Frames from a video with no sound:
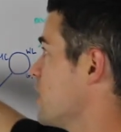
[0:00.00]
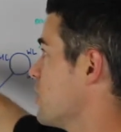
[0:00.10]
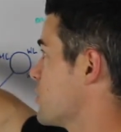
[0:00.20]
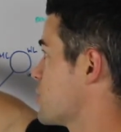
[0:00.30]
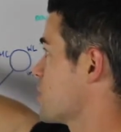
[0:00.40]

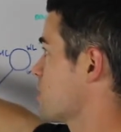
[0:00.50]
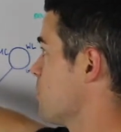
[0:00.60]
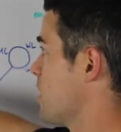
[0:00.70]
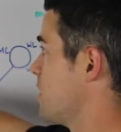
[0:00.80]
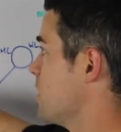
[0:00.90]
here is just
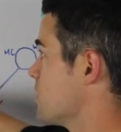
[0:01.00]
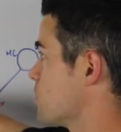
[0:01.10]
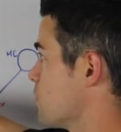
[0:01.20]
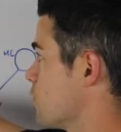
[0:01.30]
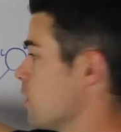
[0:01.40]
some ideas.
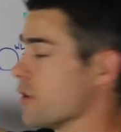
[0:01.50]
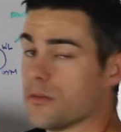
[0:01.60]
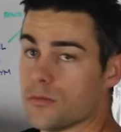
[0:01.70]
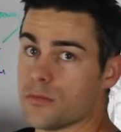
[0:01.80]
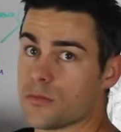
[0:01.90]
We've
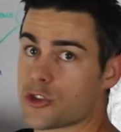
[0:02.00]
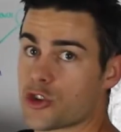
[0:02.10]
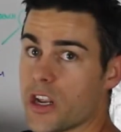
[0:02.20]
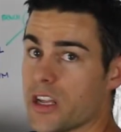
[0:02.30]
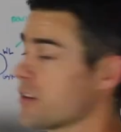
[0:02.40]
got
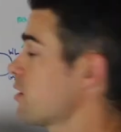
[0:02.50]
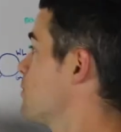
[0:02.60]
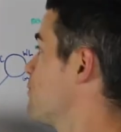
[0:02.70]
strength